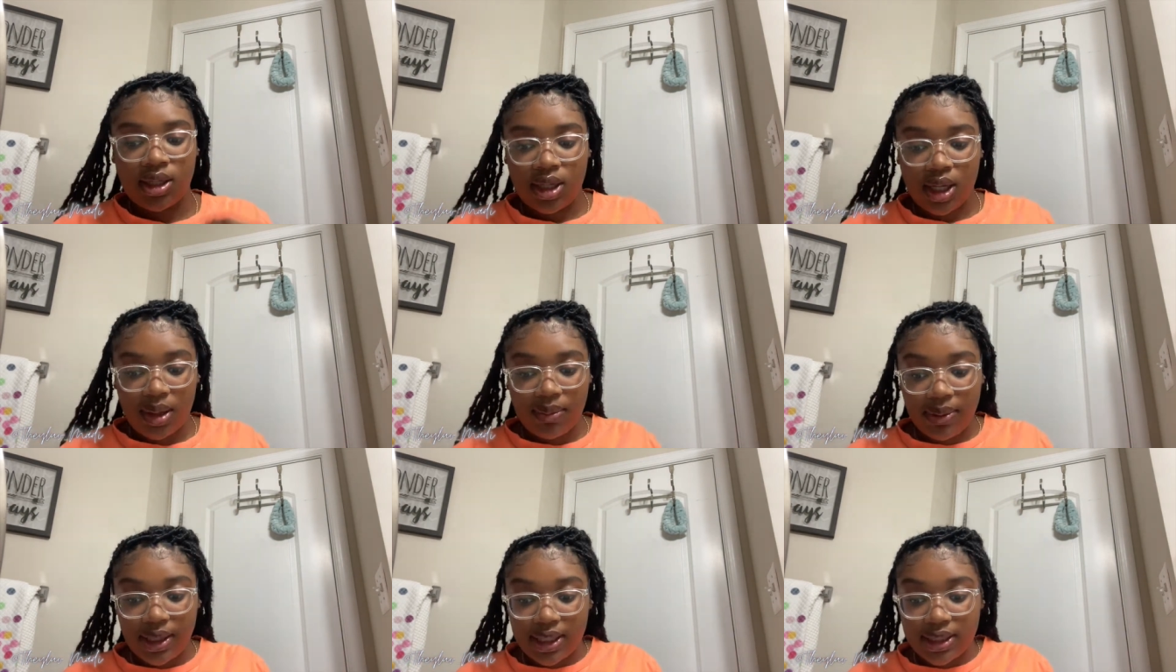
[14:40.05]

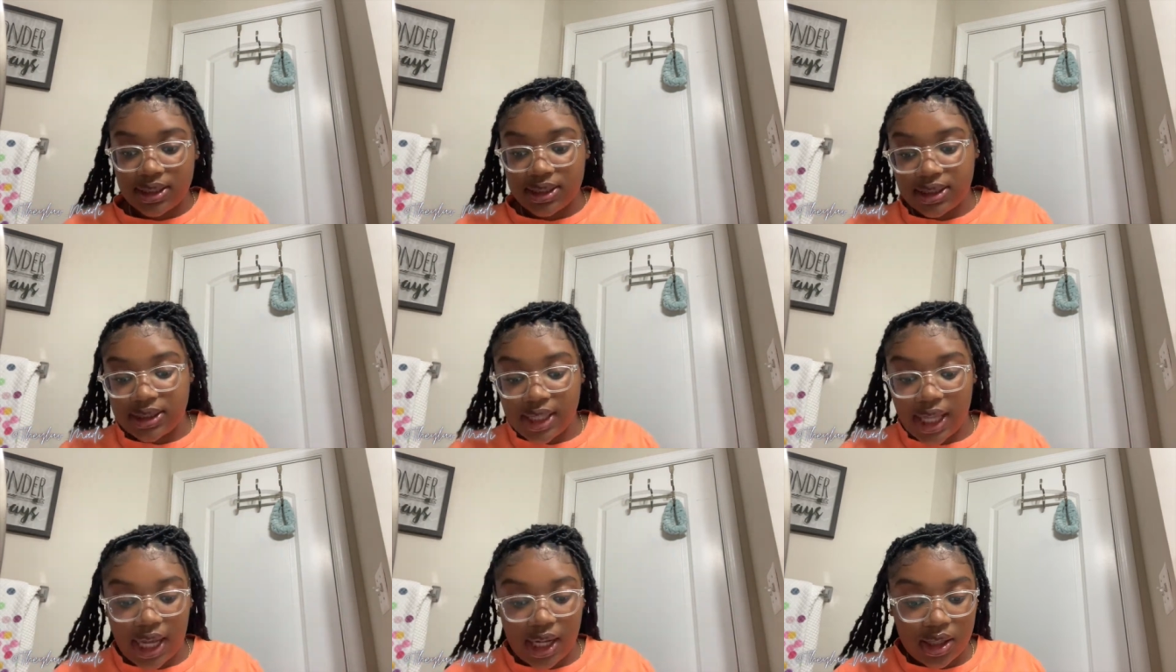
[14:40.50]
I might have to
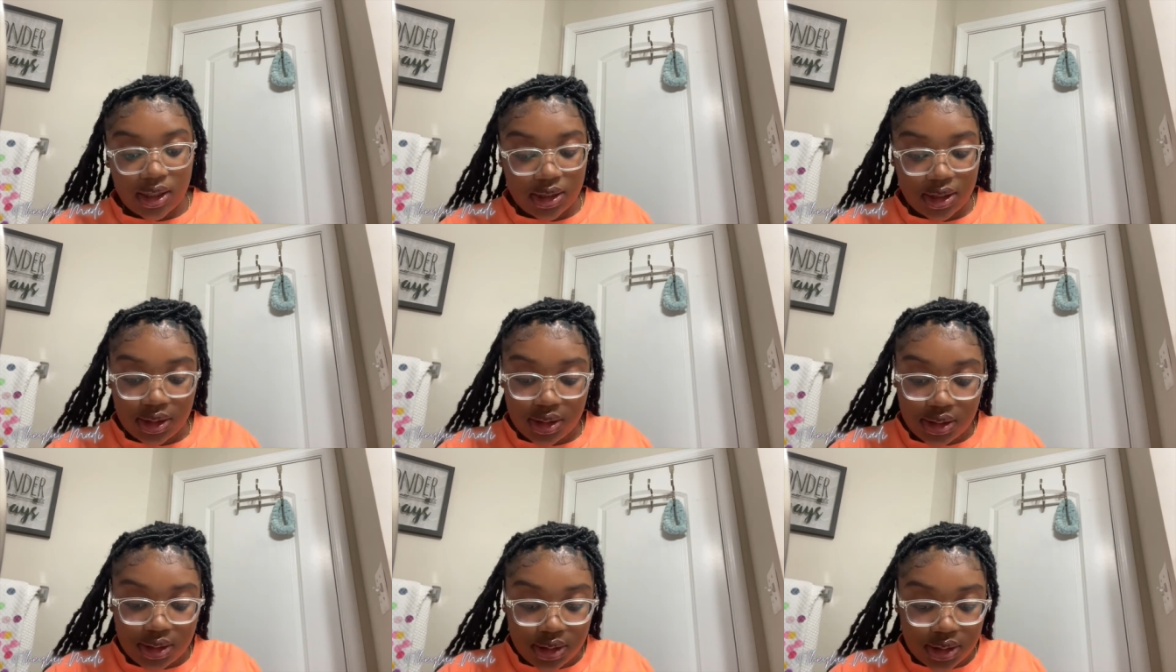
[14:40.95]
stock
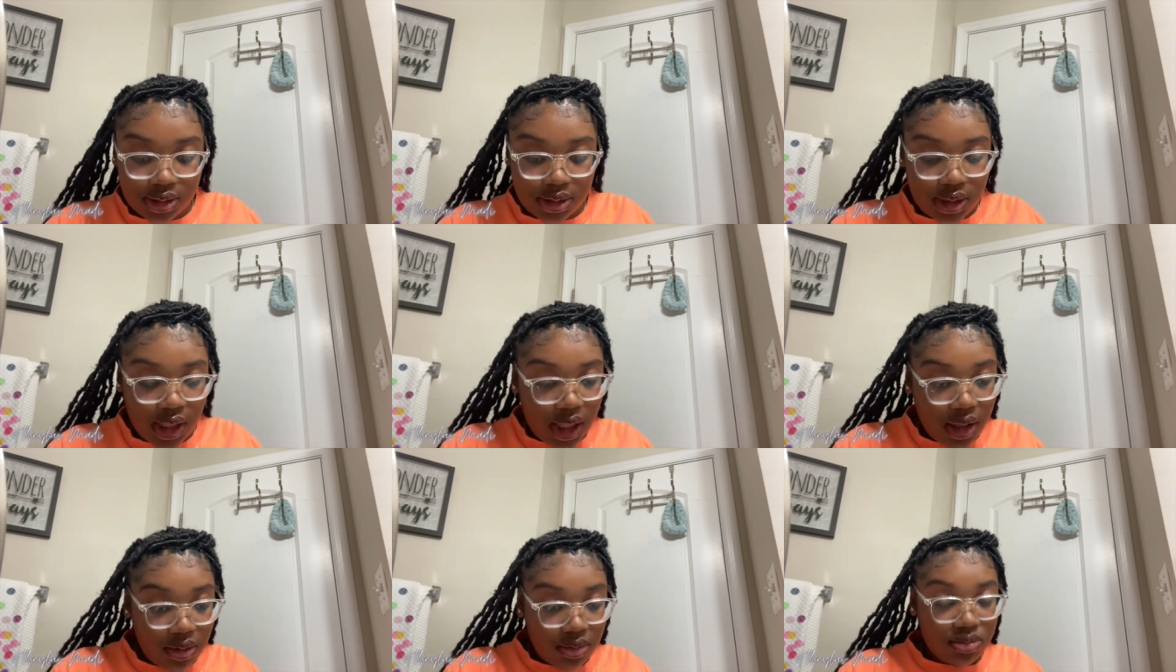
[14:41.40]
these because
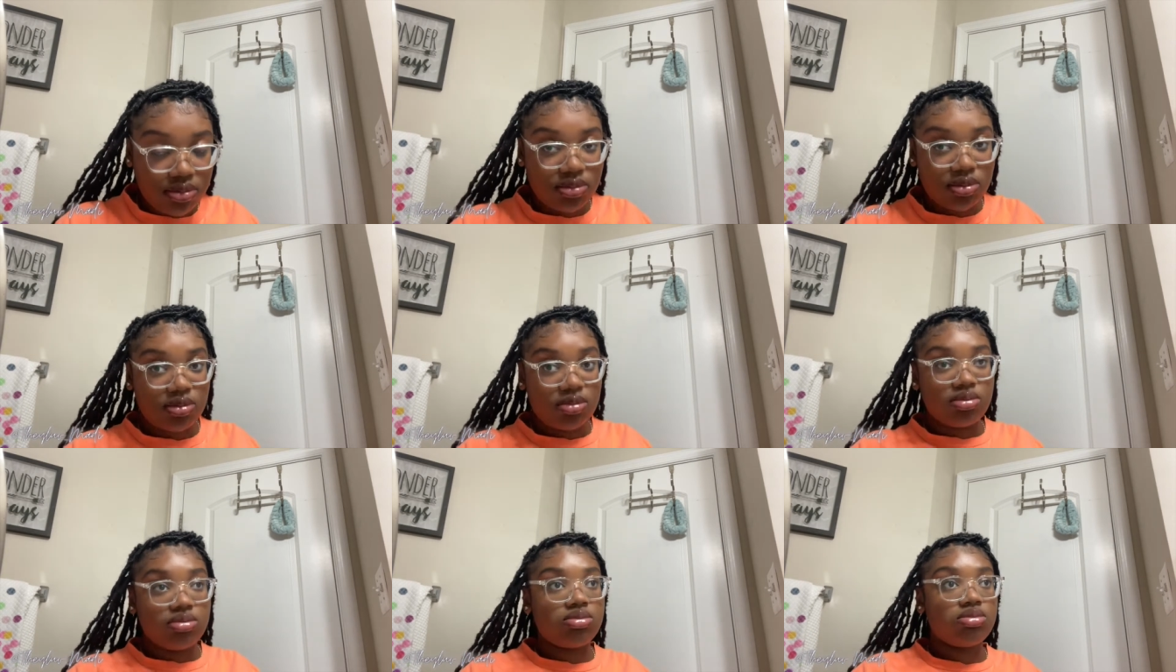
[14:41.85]
I
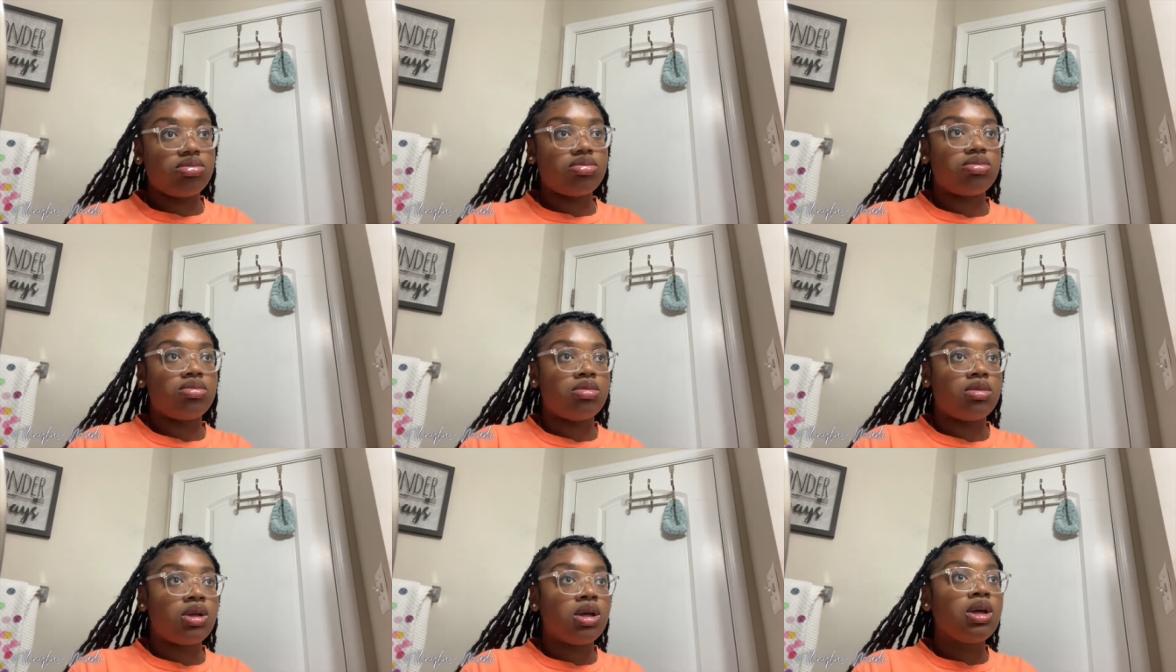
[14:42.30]
don't
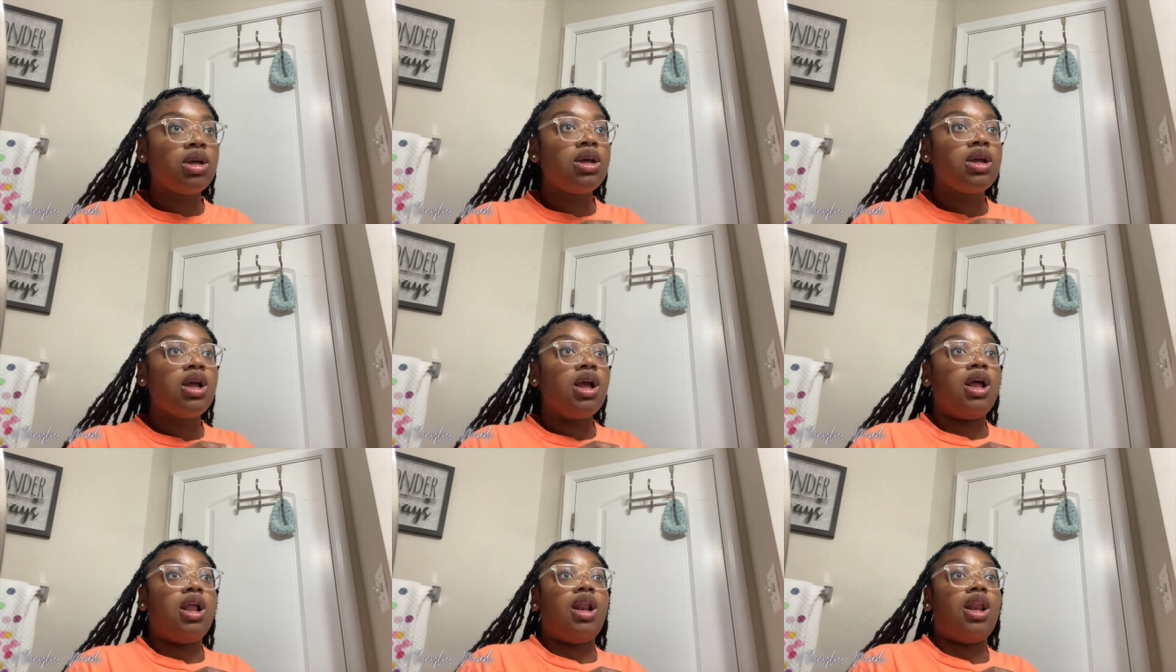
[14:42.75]

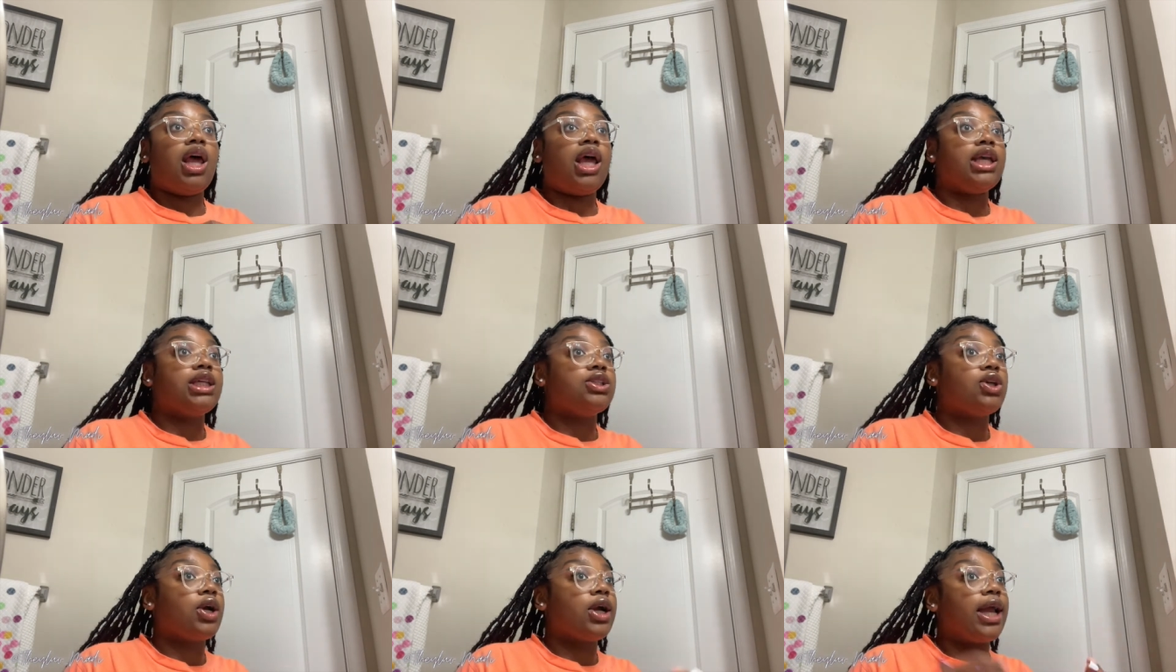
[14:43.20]

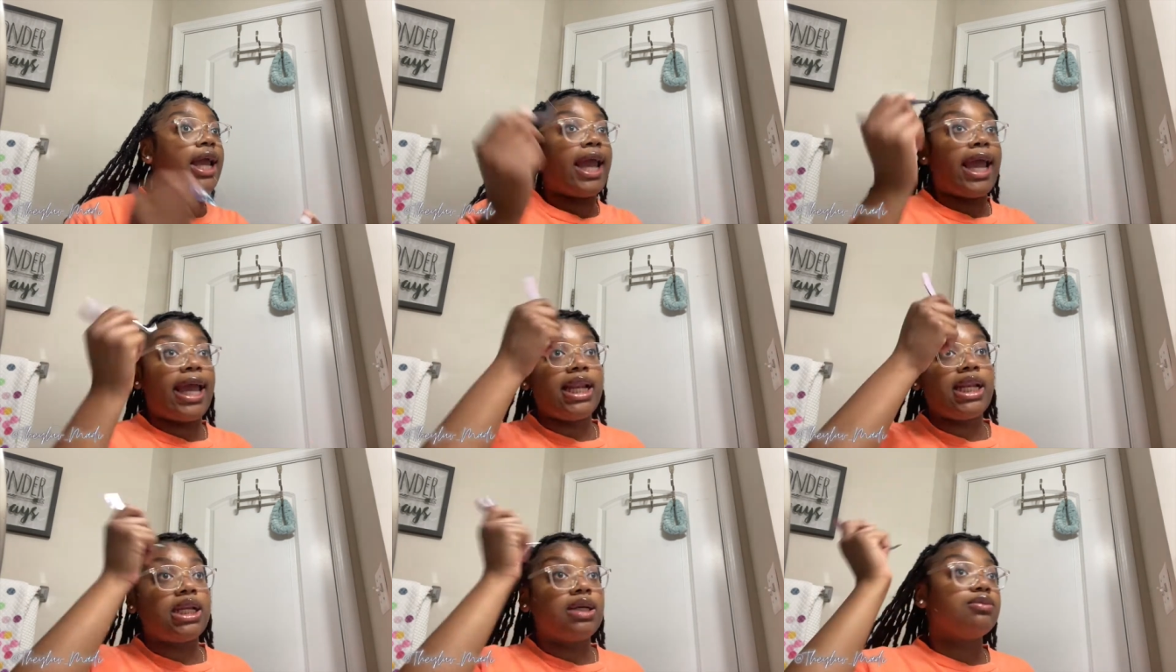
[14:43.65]
like start
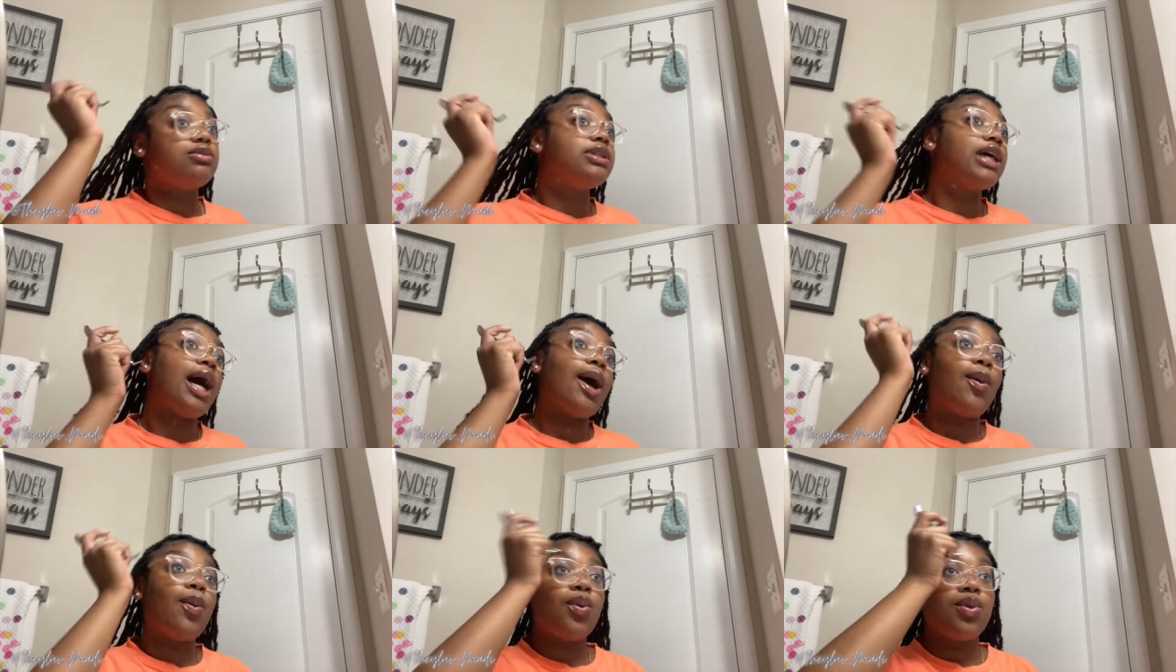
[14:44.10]
adding them
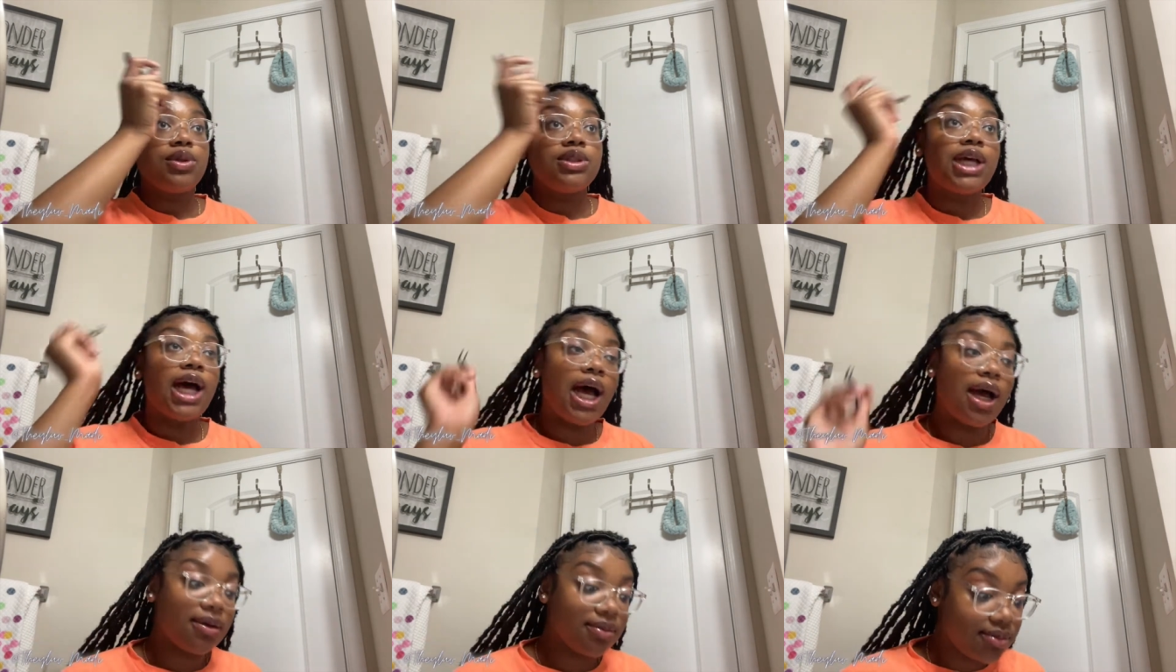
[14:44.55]
top on
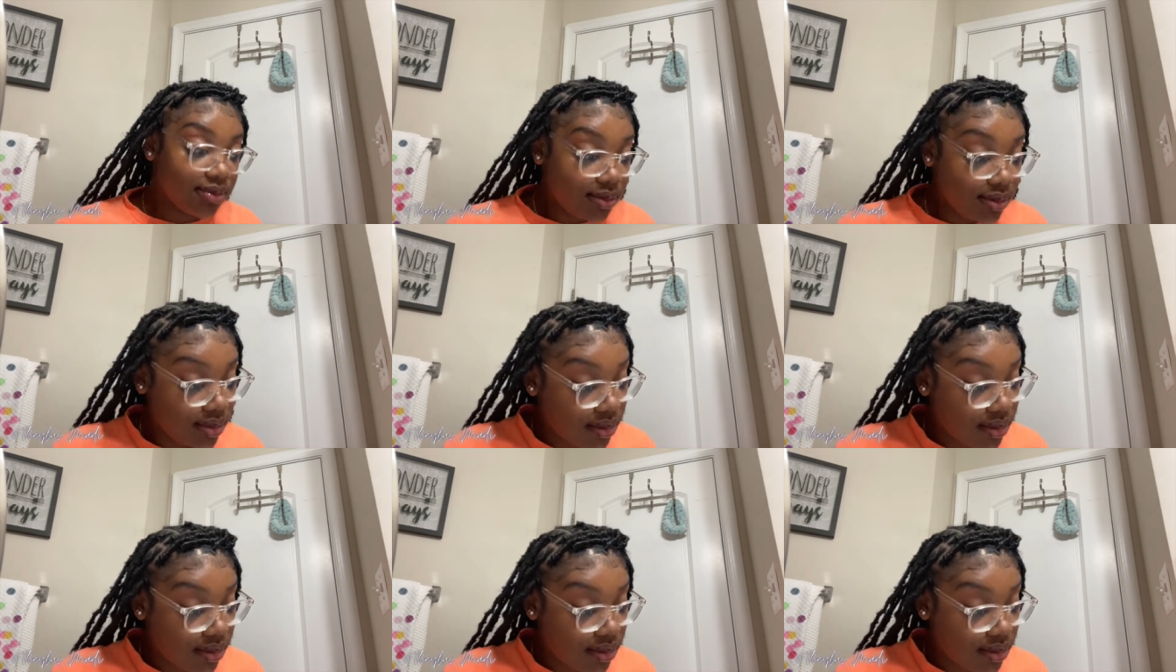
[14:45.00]
top.